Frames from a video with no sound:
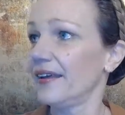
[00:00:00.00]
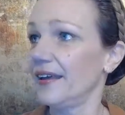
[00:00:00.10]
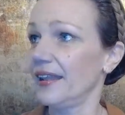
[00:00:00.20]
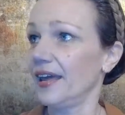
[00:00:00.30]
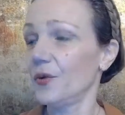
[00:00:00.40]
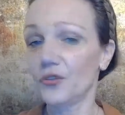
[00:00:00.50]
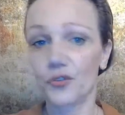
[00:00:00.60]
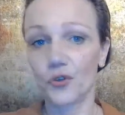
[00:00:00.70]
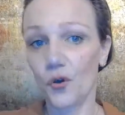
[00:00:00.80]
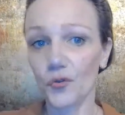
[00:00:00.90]
and I want
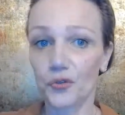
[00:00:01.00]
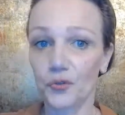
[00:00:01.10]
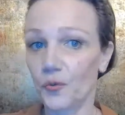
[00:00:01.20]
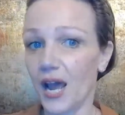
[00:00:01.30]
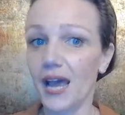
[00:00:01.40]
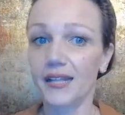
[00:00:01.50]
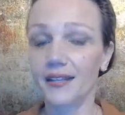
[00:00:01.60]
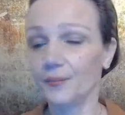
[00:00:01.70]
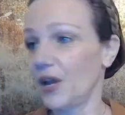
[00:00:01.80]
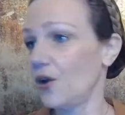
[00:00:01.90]
to go to the right,
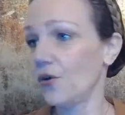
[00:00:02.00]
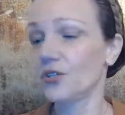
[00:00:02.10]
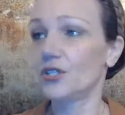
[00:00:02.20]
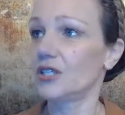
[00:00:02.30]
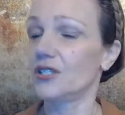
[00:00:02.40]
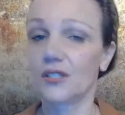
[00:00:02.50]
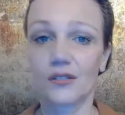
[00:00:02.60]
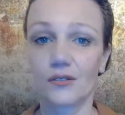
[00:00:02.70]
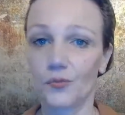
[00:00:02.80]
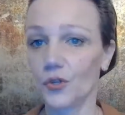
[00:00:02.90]
and my horse
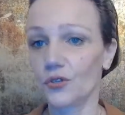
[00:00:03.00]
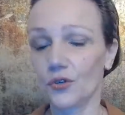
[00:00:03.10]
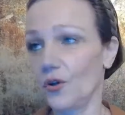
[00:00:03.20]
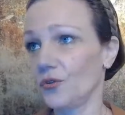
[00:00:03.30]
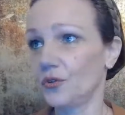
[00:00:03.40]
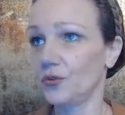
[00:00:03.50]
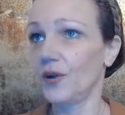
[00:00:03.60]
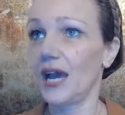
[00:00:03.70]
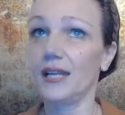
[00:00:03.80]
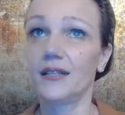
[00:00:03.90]
doesn't want to go to the
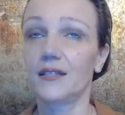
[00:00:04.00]
right,